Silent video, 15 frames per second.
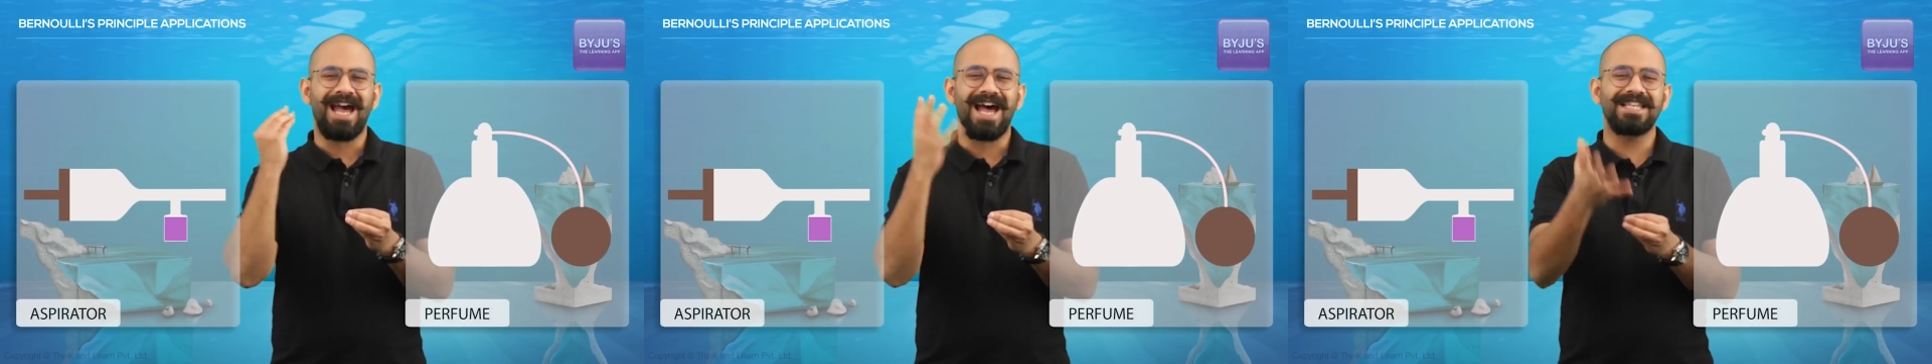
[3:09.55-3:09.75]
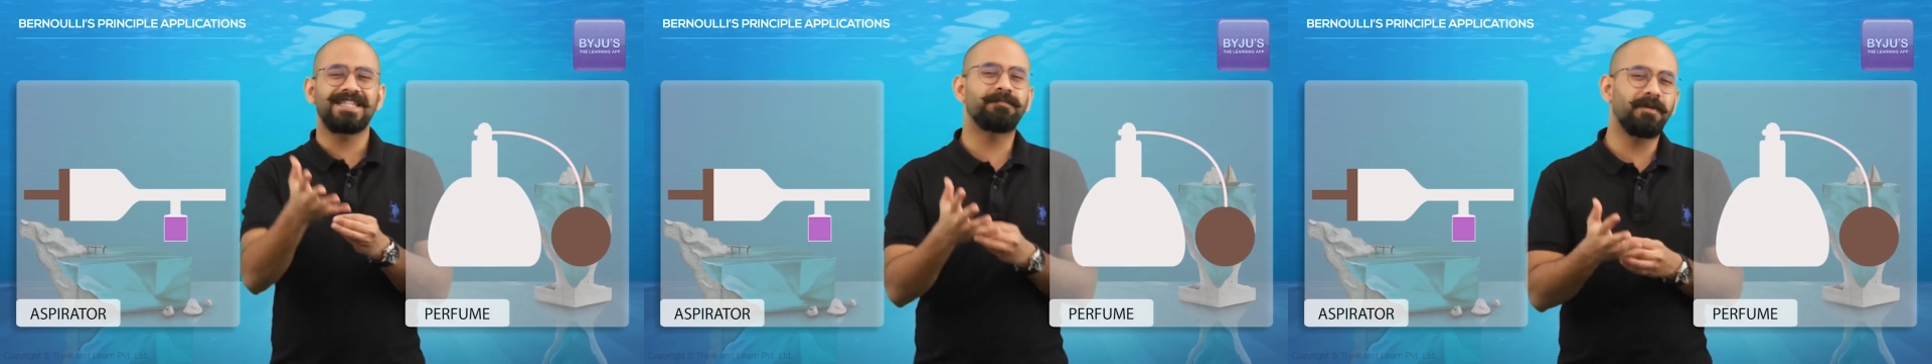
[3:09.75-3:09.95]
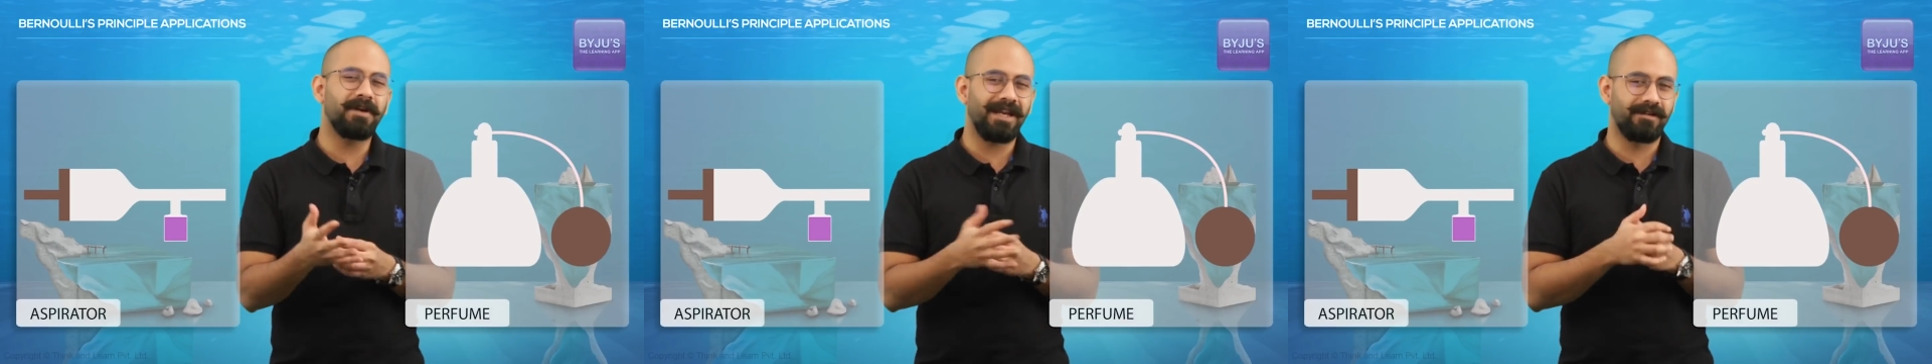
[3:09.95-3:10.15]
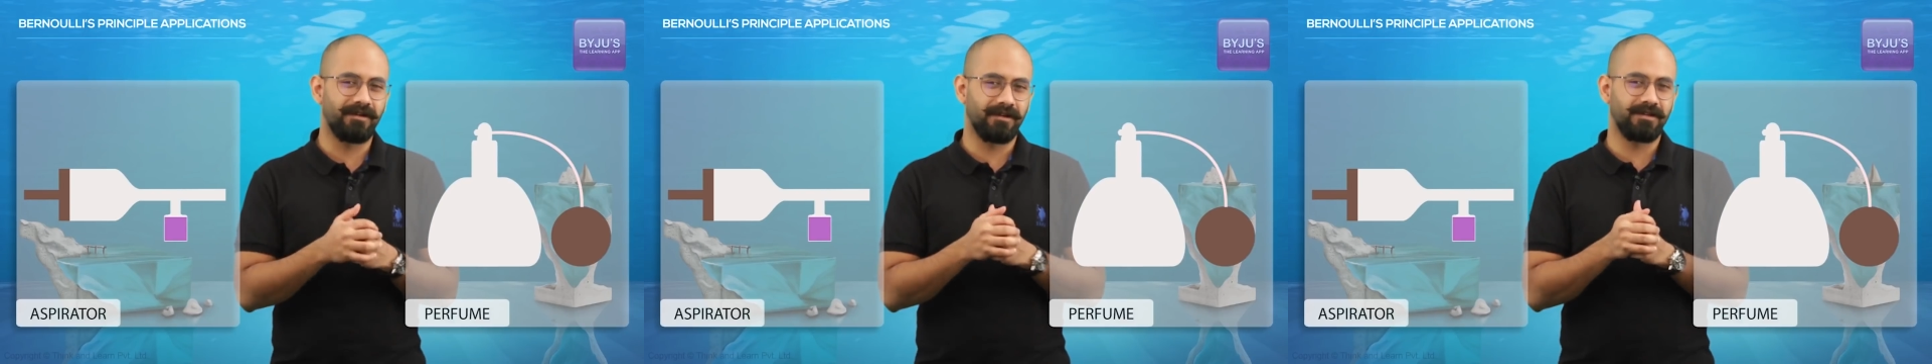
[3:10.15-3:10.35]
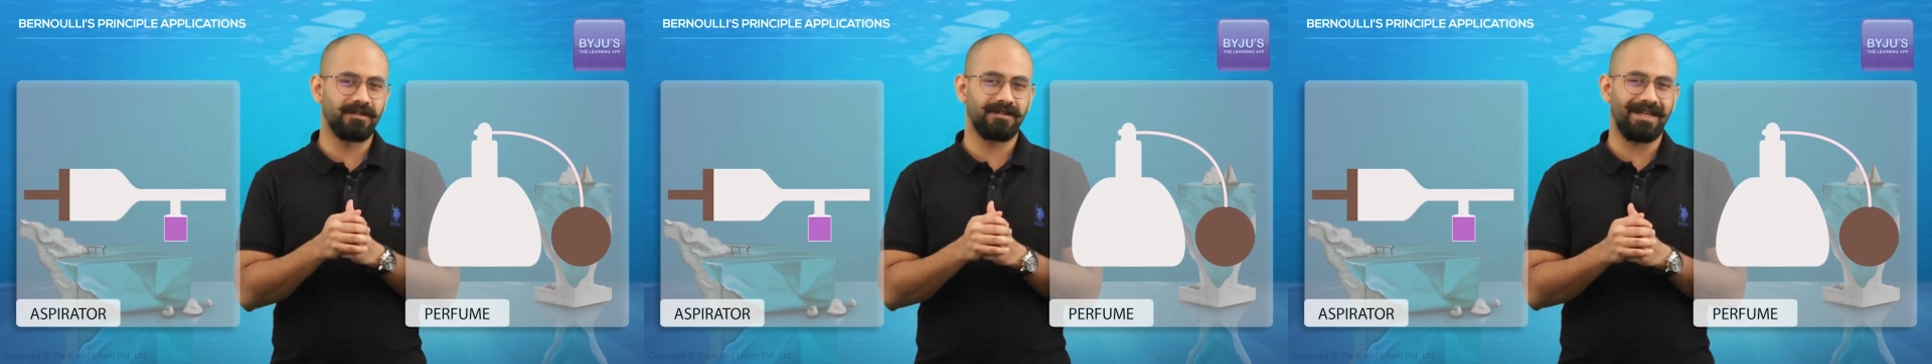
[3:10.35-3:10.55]

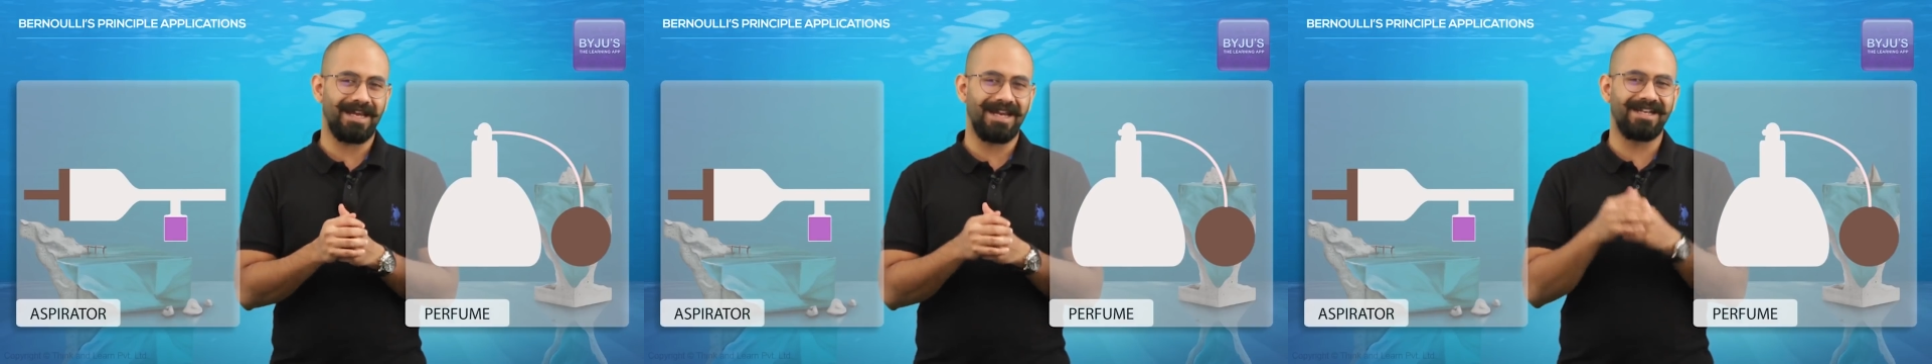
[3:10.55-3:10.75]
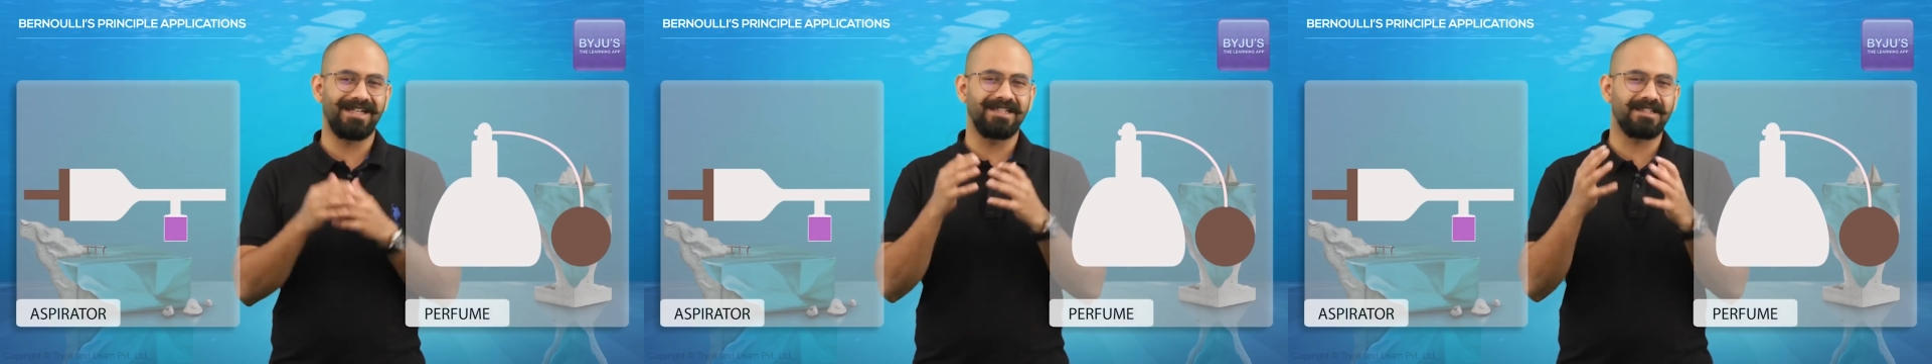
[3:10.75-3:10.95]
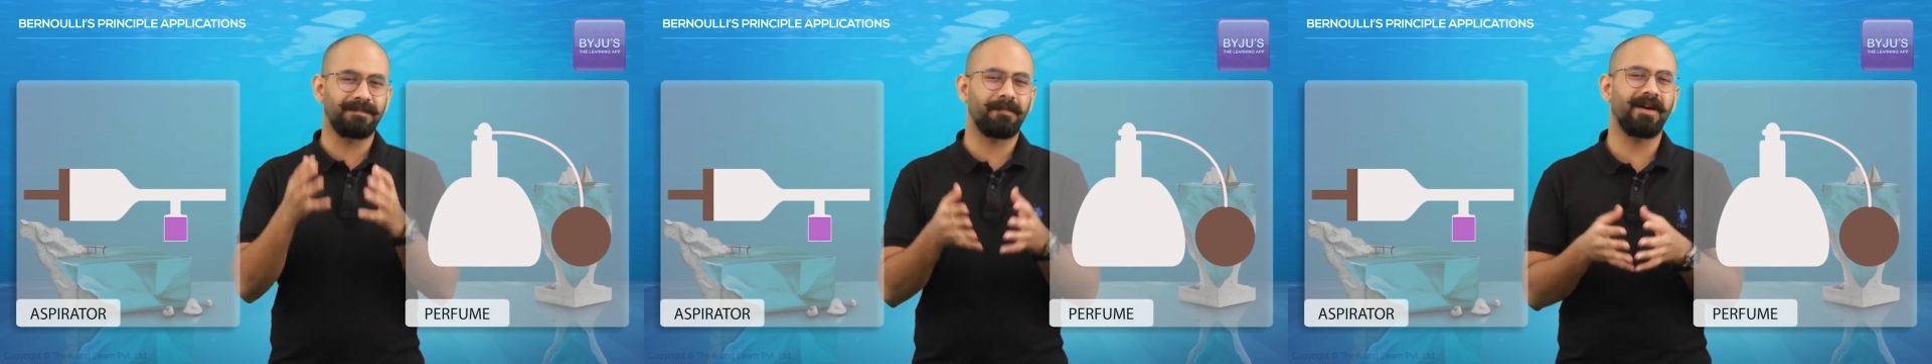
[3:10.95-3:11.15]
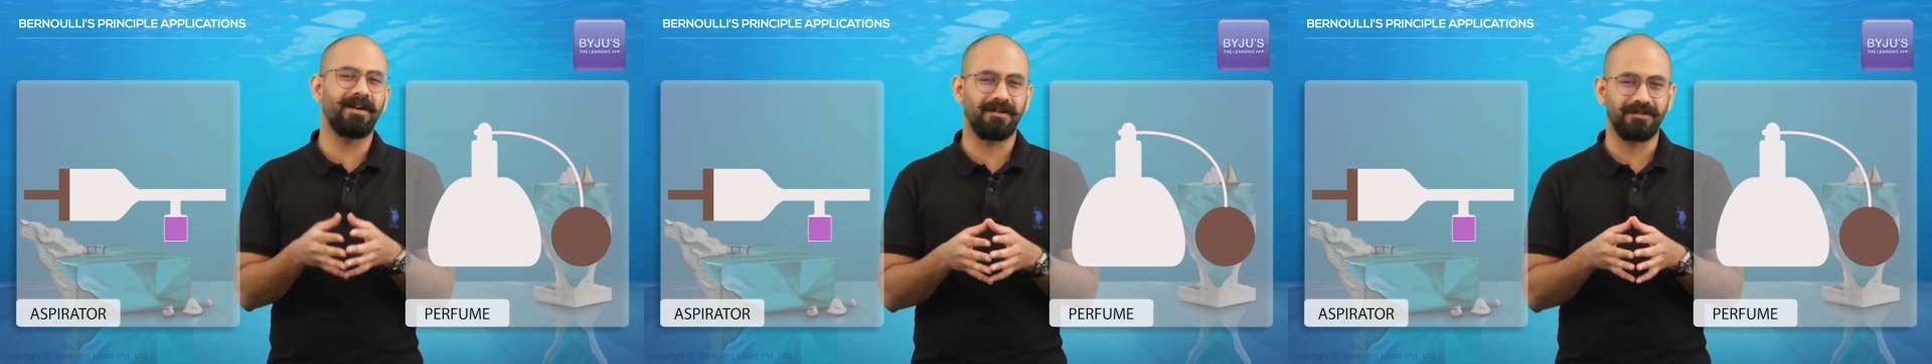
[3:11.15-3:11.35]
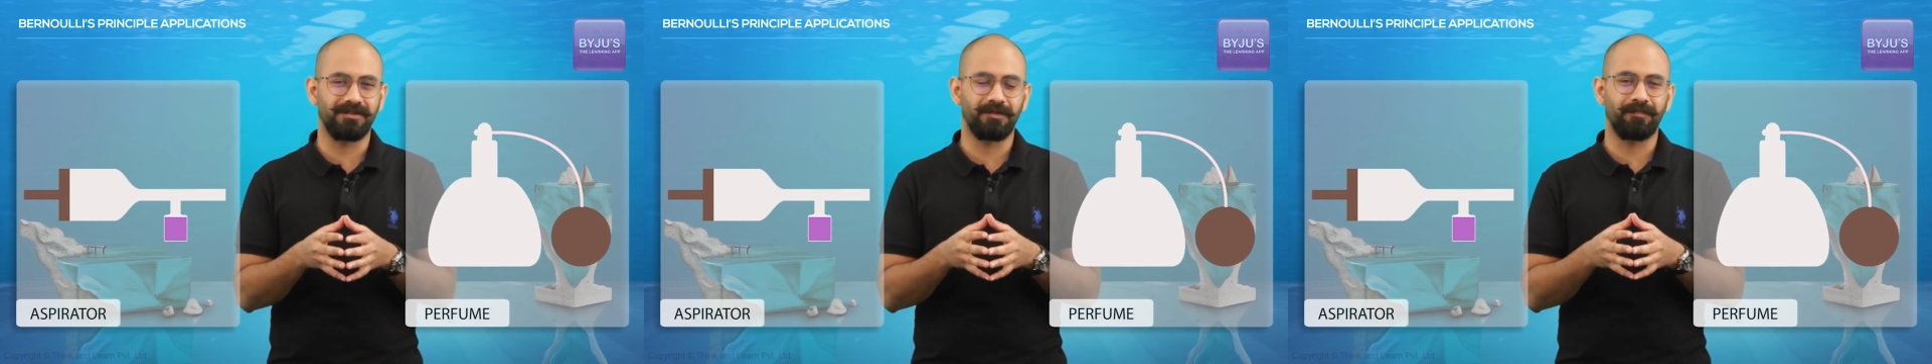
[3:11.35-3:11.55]
aspirators and
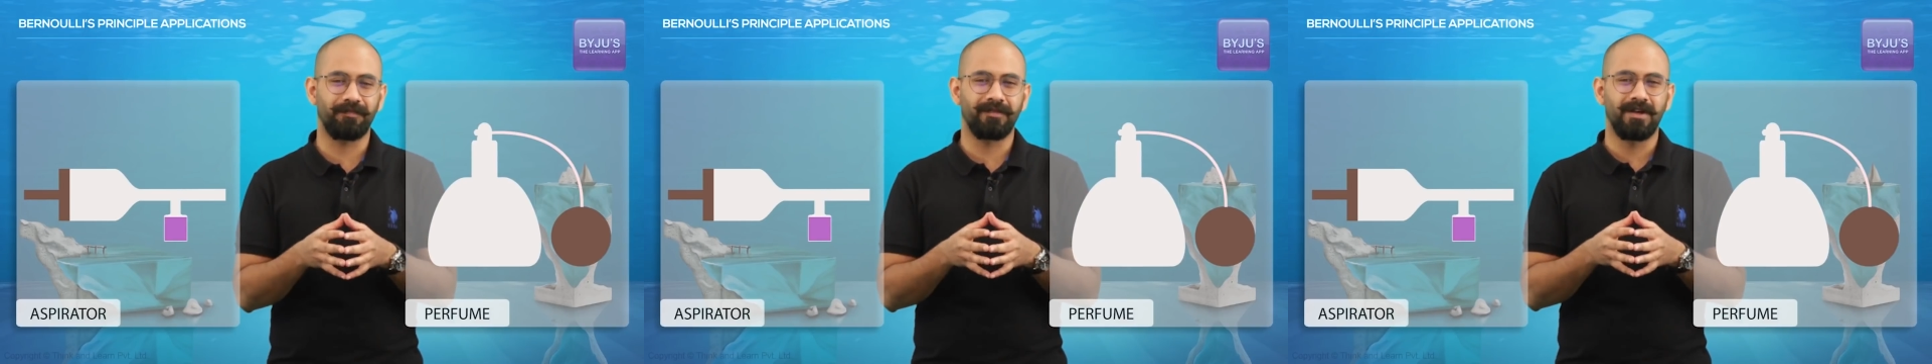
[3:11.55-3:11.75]
sprayers.